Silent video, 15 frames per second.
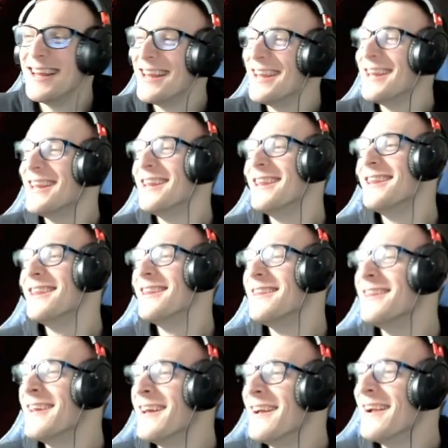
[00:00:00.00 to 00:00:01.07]
going to have to go with
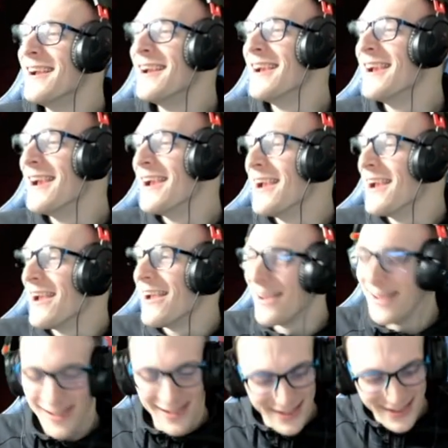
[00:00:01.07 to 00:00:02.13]
C. I'm
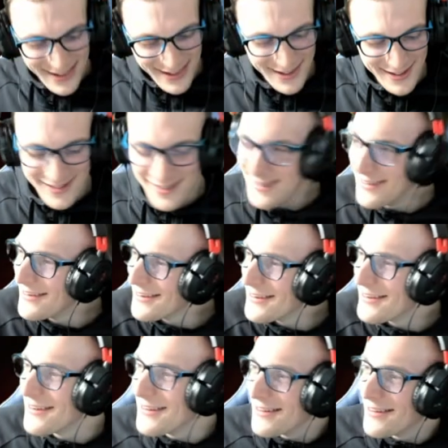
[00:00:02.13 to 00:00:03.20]
feeling the Alex. I
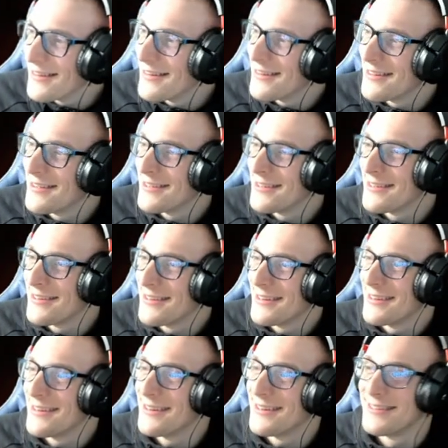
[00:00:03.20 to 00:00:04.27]
played my Black
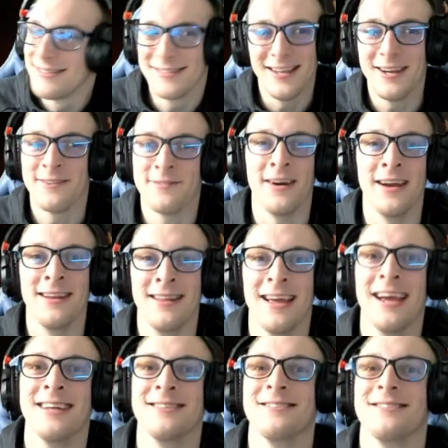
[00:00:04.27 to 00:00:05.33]
Ops. I know my
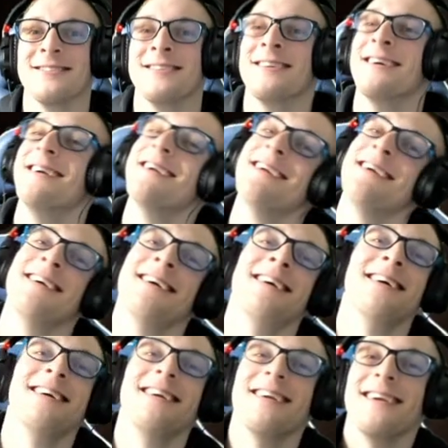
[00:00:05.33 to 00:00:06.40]
Black answer? Ops.
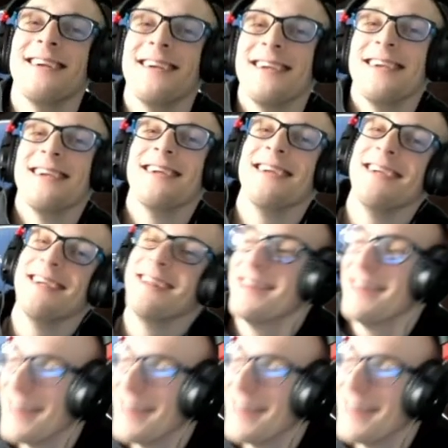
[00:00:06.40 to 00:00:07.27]
Yes.